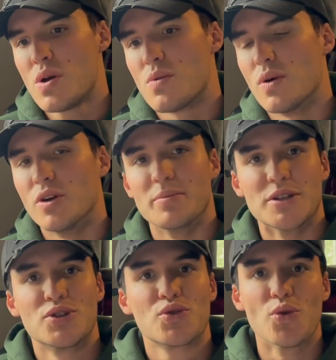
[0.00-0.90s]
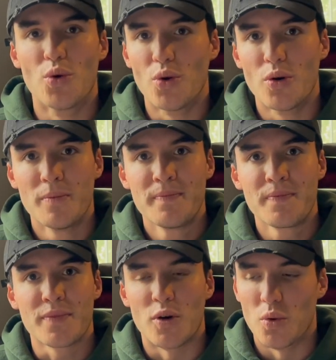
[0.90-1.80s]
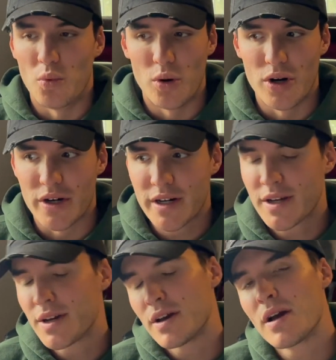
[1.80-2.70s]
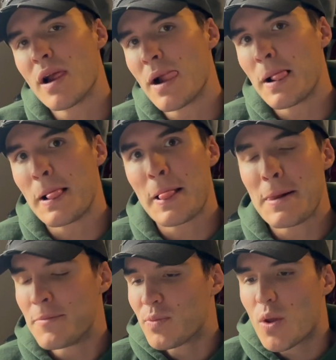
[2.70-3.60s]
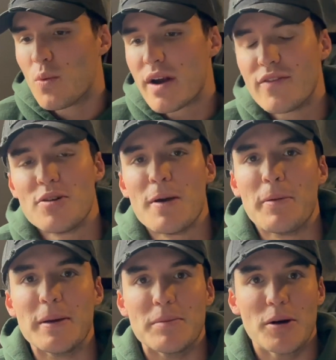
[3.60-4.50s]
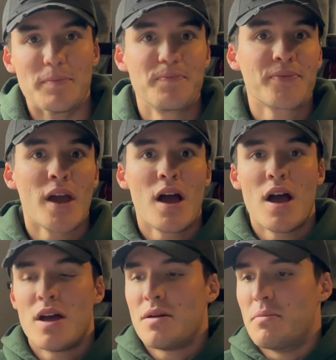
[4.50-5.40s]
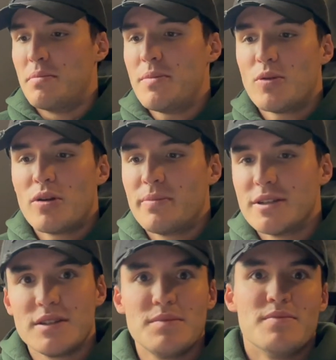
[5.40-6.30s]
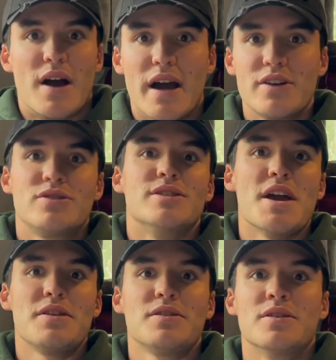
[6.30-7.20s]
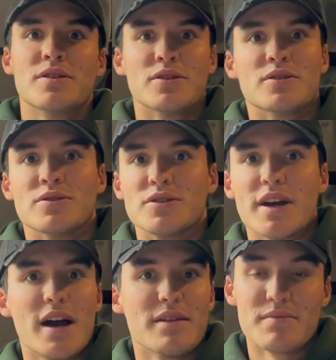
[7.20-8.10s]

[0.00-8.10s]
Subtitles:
whether it be school or work, whatever it may be. But people are busy. I understand. You got